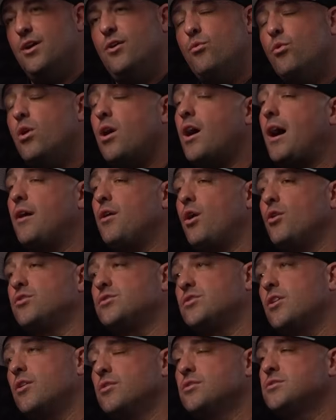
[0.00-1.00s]
But well, that's I,
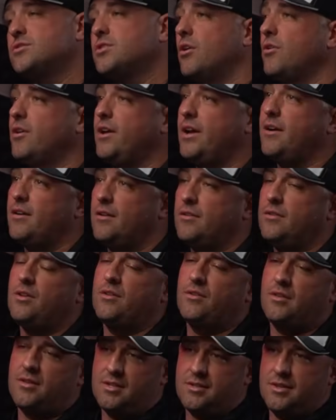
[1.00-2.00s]
just so. So here,
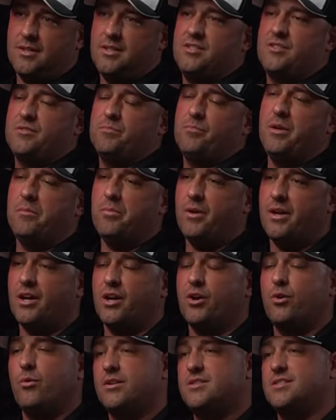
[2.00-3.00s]
th this is me being
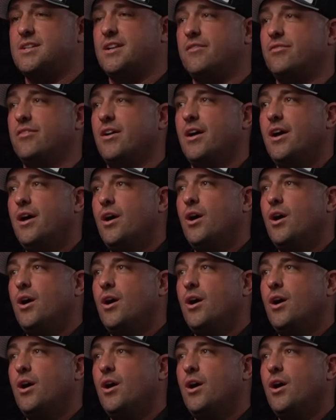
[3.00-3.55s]
inquisitive.